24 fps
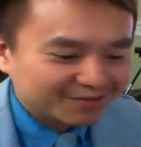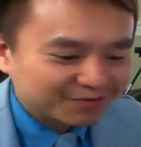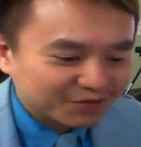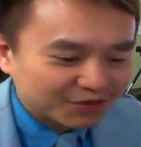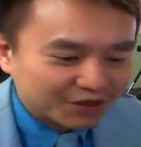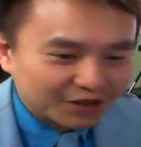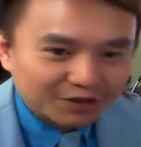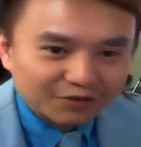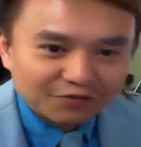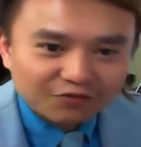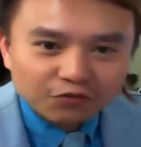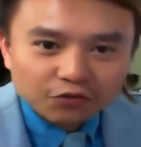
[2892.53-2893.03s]
a
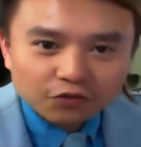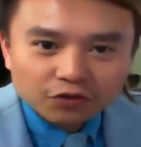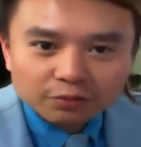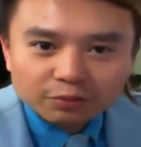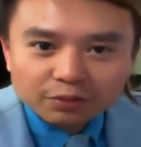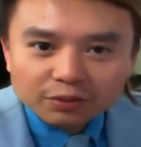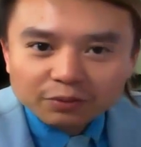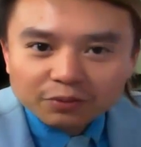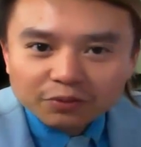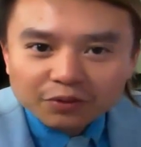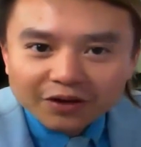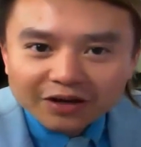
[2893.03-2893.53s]
very
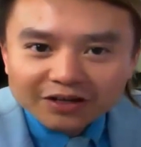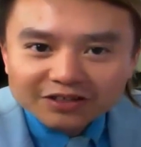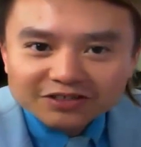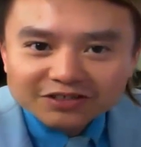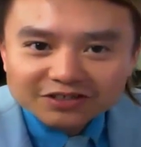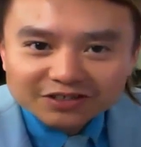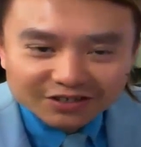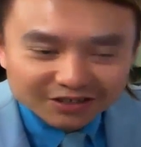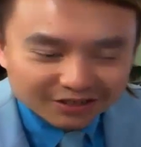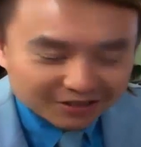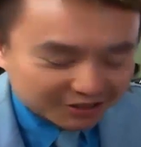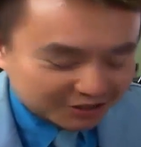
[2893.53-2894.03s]
affordable price
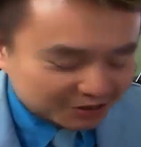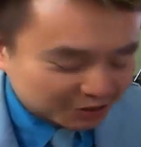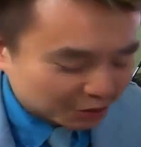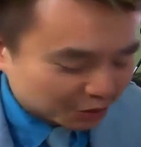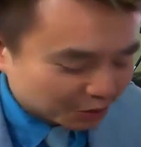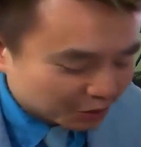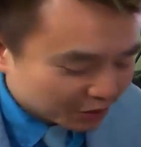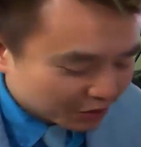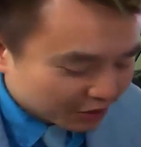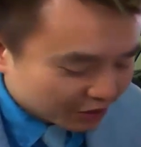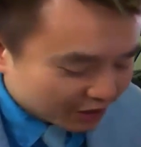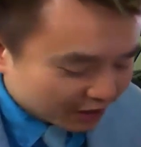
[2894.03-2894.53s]
here.
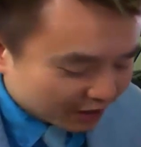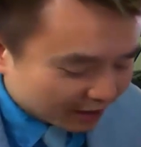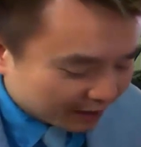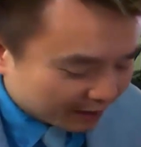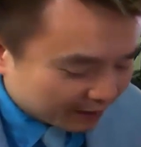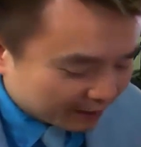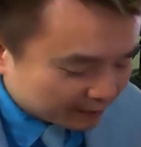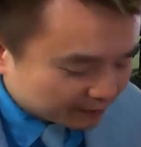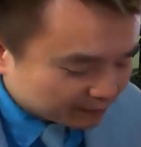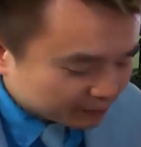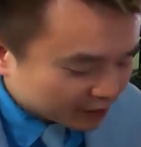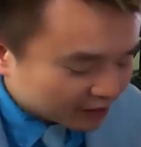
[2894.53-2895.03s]
So
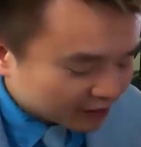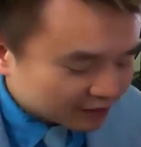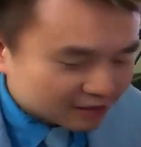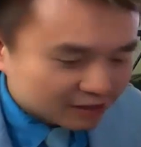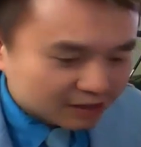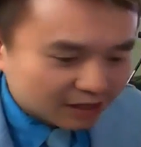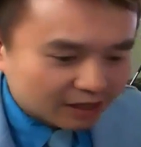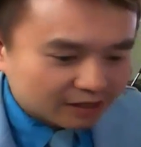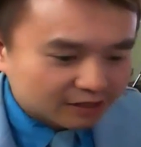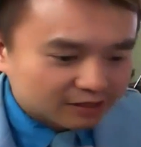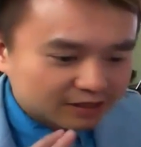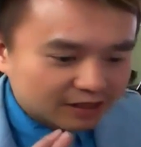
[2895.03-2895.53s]
um,
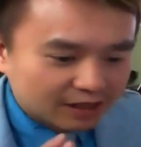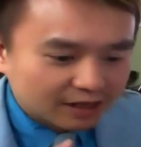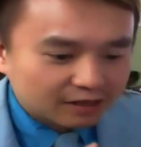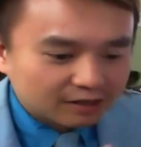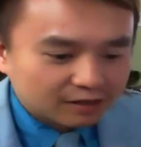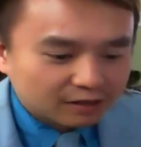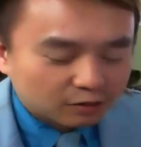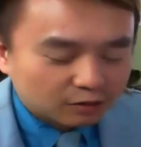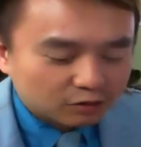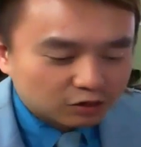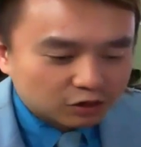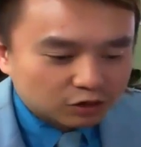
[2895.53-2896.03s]
is that is
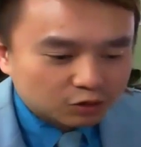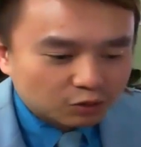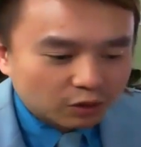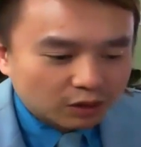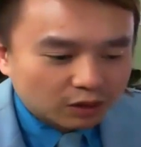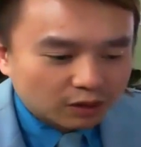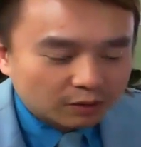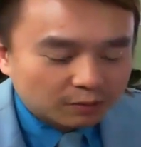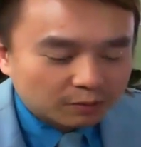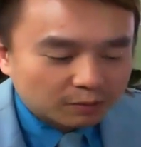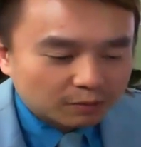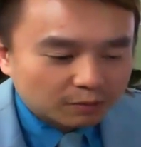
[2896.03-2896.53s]
that? I just
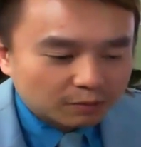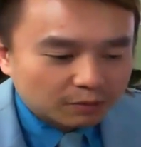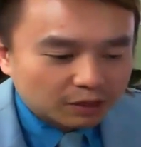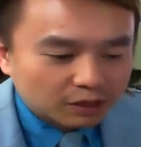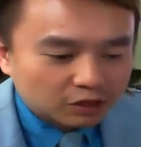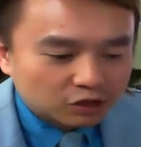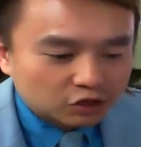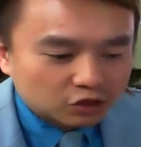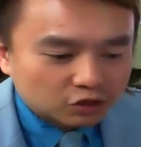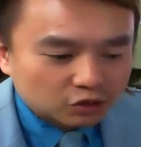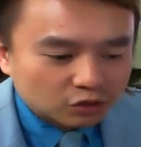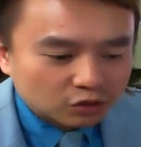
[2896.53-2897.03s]
want to
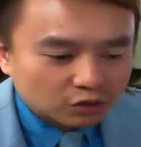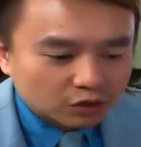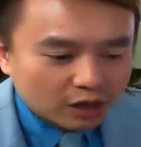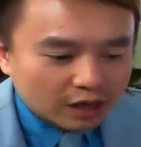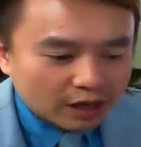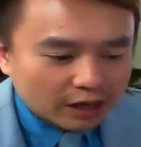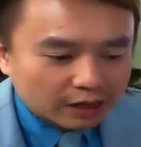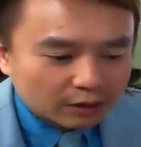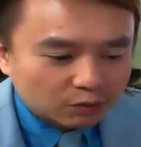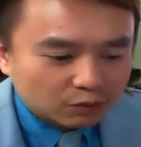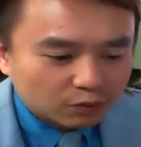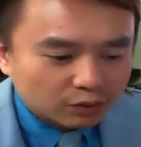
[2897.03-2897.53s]
make sure
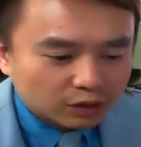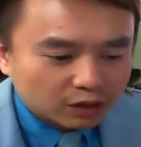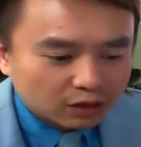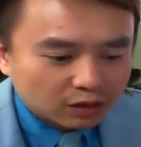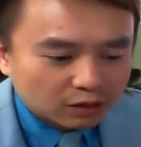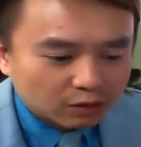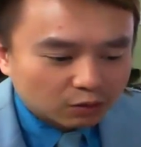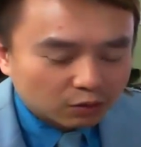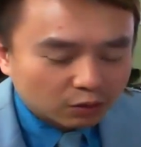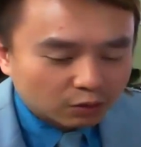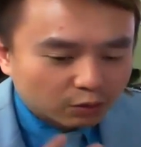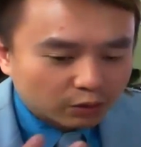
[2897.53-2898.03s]
that we
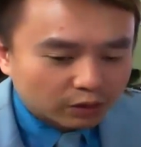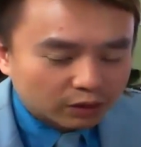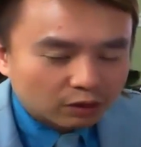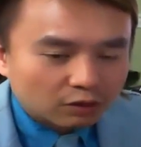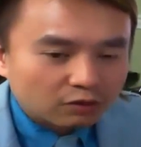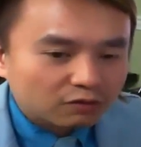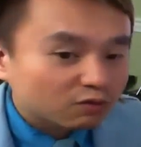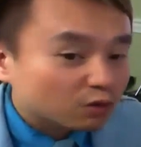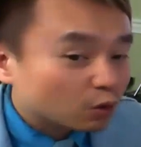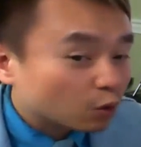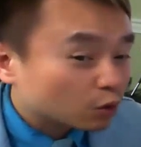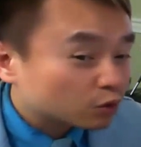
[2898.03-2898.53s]
we went
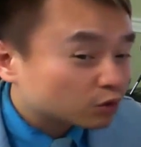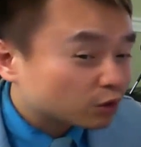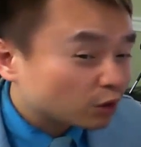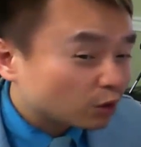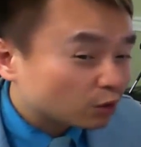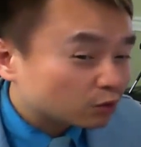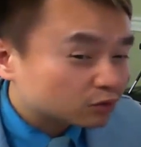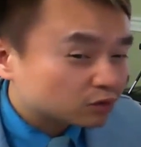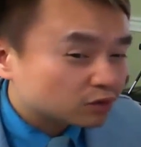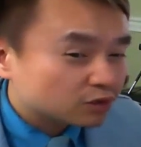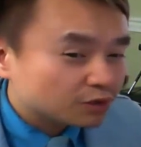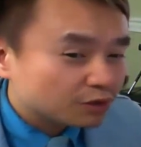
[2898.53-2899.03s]
over all
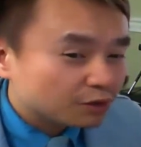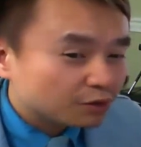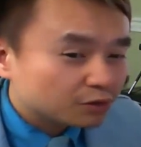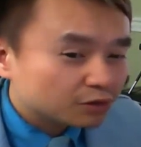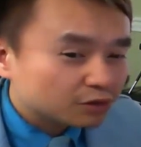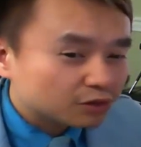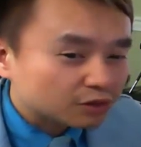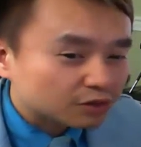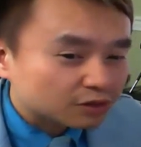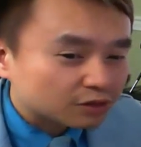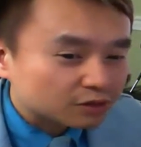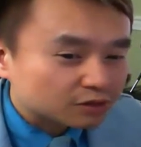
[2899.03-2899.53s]
the
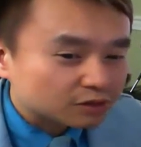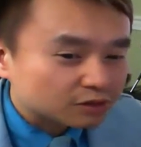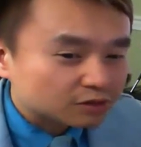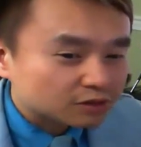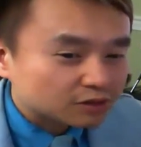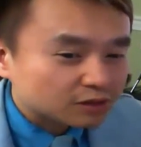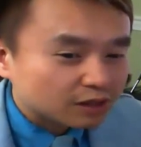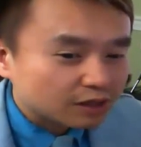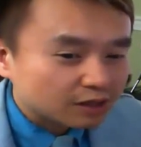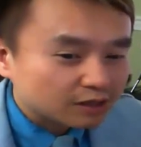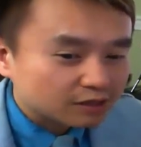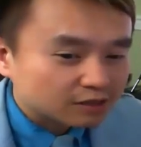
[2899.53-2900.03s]
OTO here.
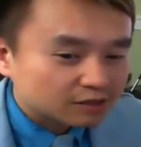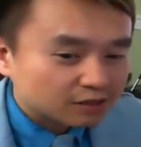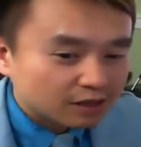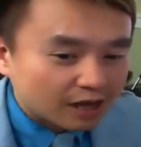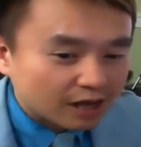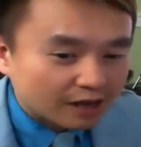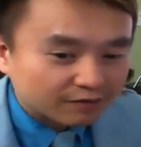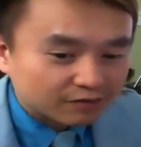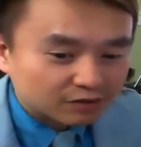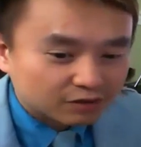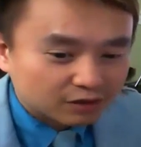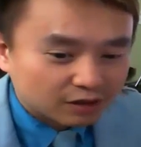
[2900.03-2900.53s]
Is there
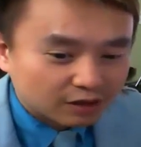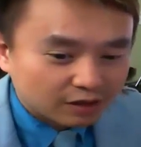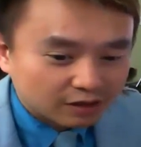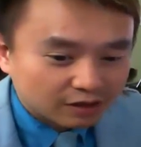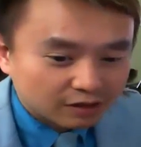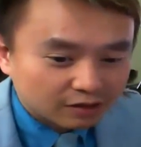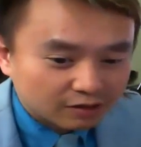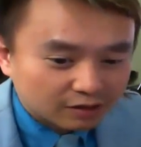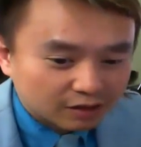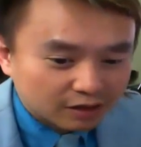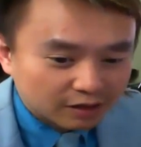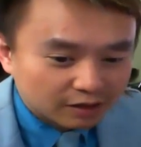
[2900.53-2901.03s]
anything after the
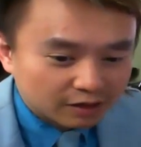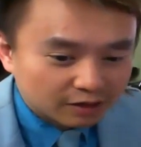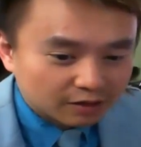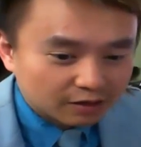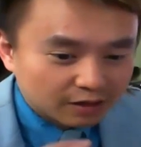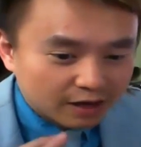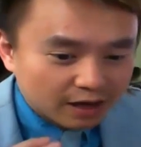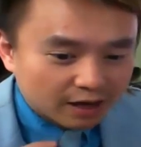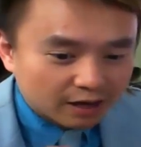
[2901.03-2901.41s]
air air